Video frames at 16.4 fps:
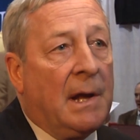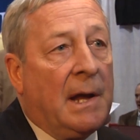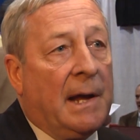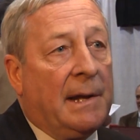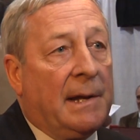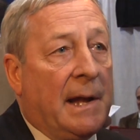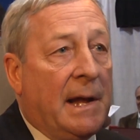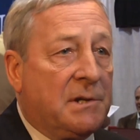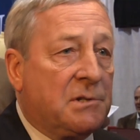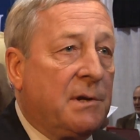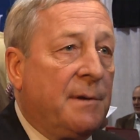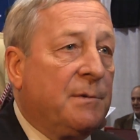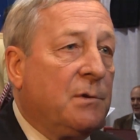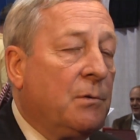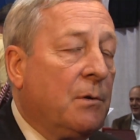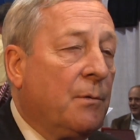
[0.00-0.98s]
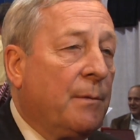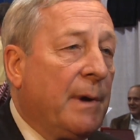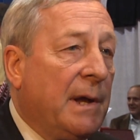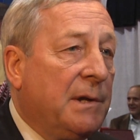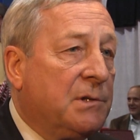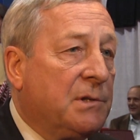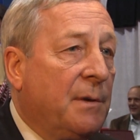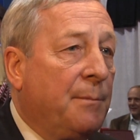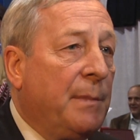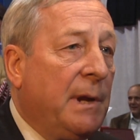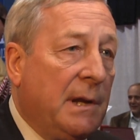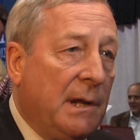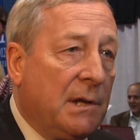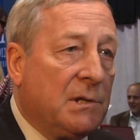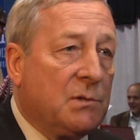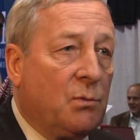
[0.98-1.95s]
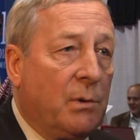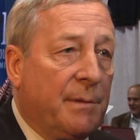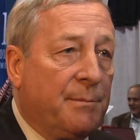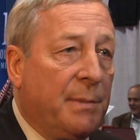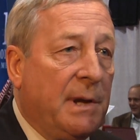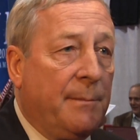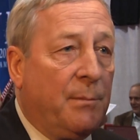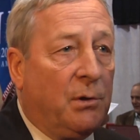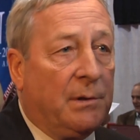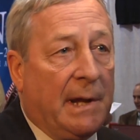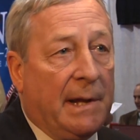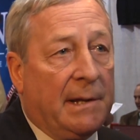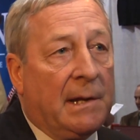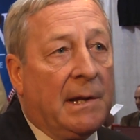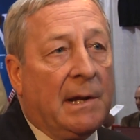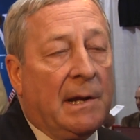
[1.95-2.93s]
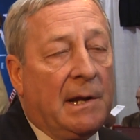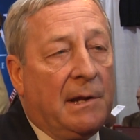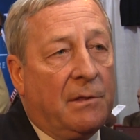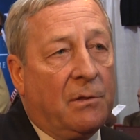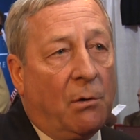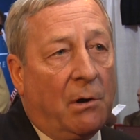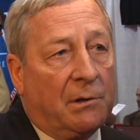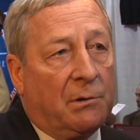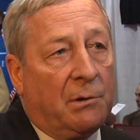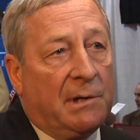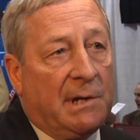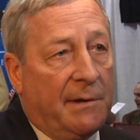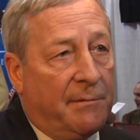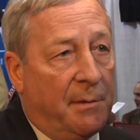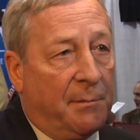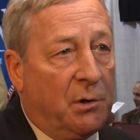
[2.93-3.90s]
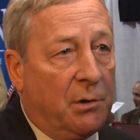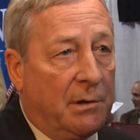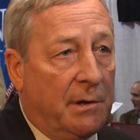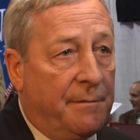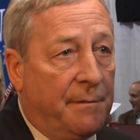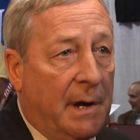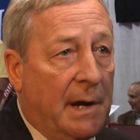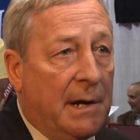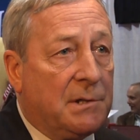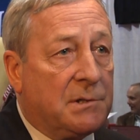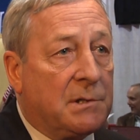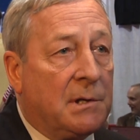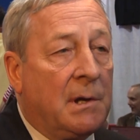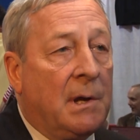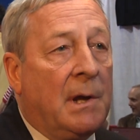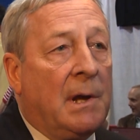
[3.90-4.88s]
and asked him to arrange some meetings with people that he thought could give him good advice.